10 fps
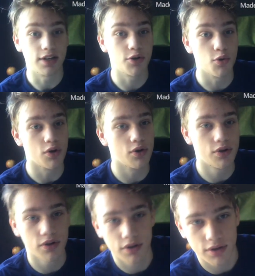cool,
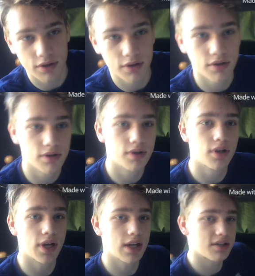
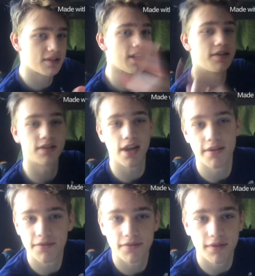and stay
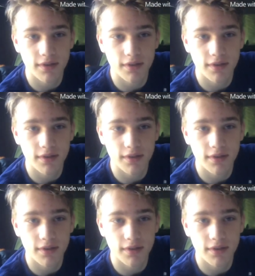safe.